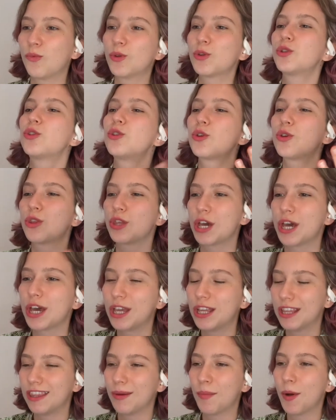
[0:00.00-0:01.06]
we'll do
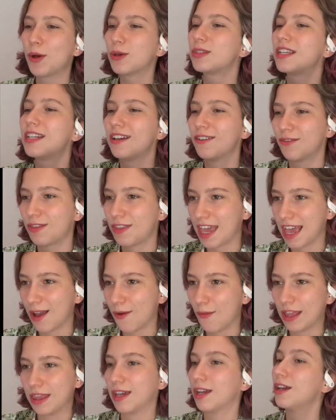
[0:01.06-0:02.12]
the positive
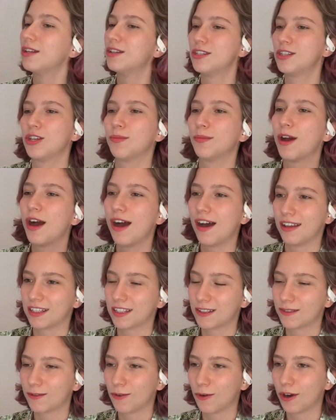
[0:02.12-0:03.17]
thing when the consumer
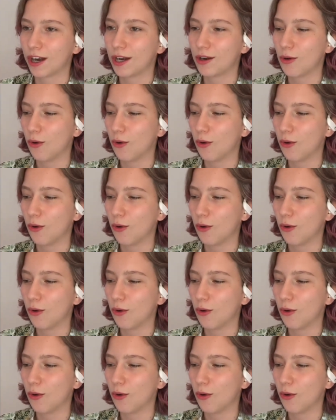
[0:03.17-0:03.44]
asks for it.